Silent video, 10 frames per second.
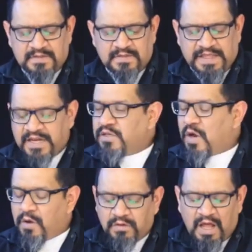that
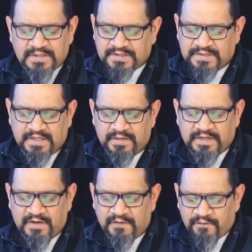no lost sinner
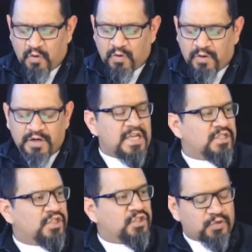can afford
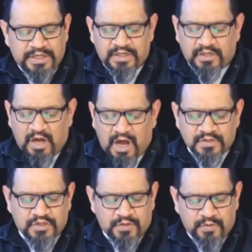to treat
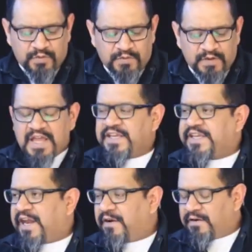God's truth
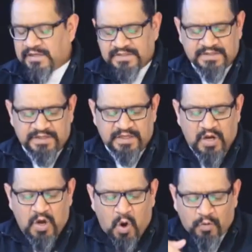carelessly
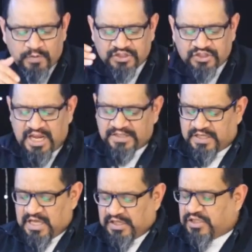or reject
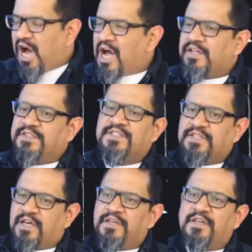God's
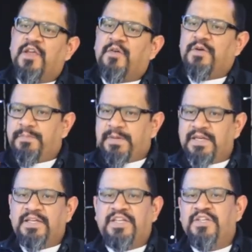Son
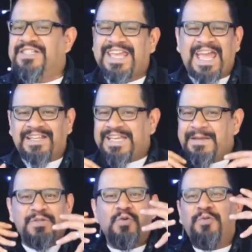repeatedly. You just can't
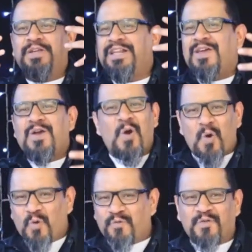keep doing it
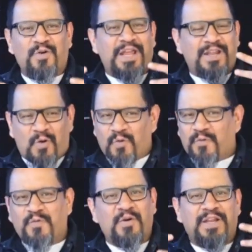over and
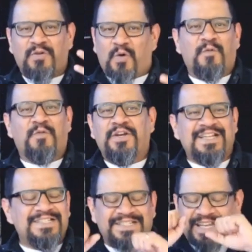over and over
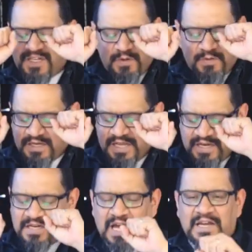again, saying, you know what,
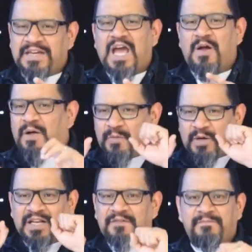not now, I want
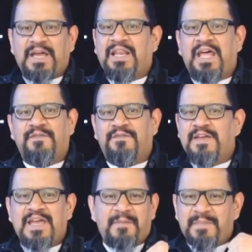to live my life.
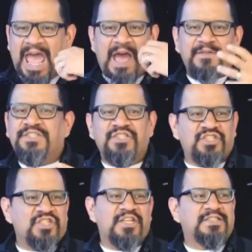I'm having such
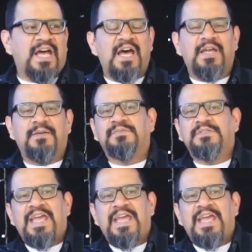a good time.